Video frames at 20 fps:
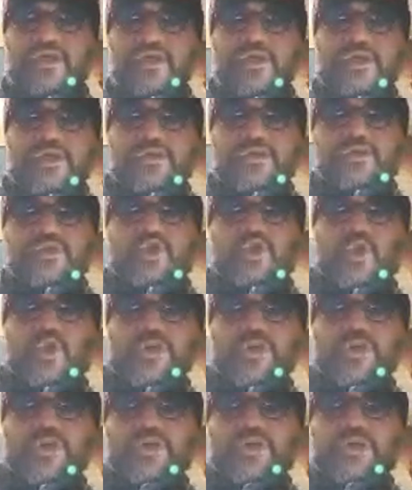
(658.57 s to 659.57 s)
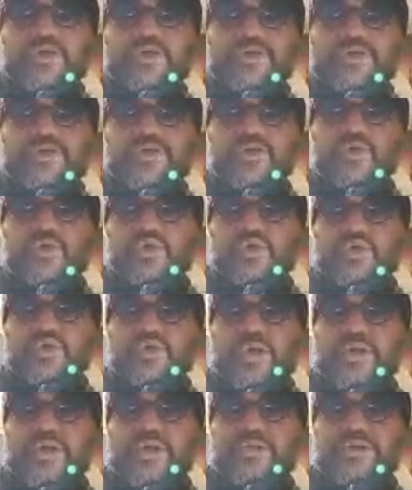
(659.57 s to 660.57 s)
Though he continued to
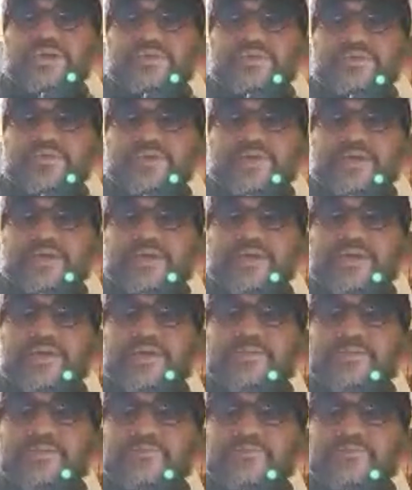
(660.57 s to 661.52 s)
write steadily,